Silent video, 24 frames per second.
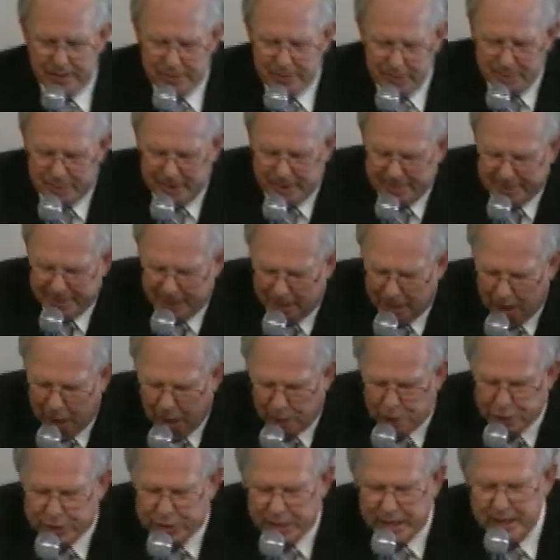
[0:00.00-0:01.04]
You may be a
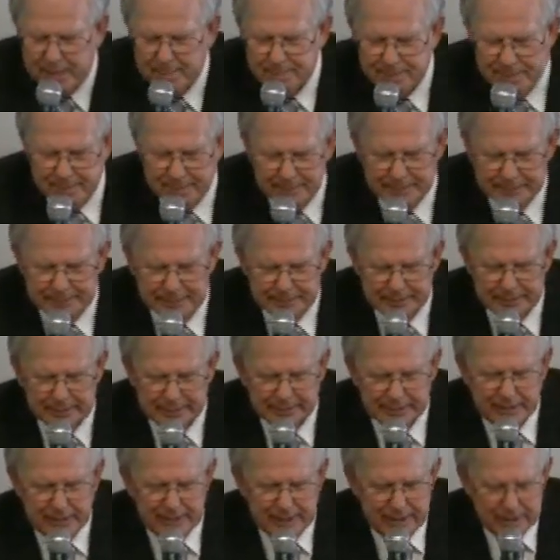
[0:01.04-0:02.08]
lost sheep.
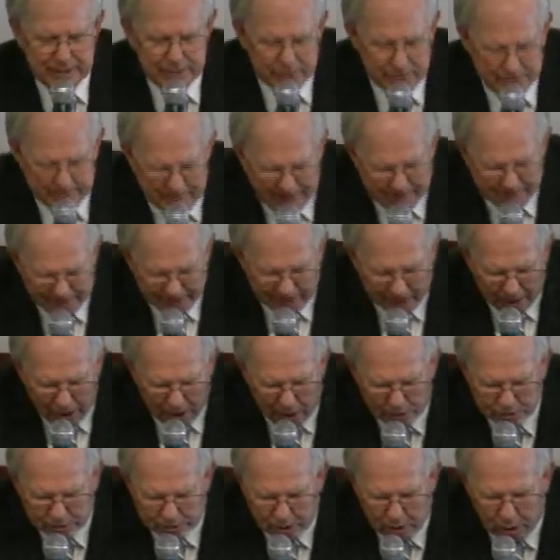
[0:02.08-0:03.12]
You may be a
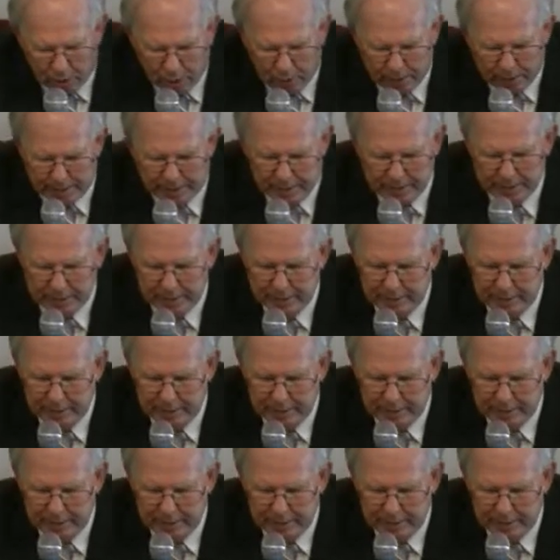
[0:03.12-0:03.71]
lost coin.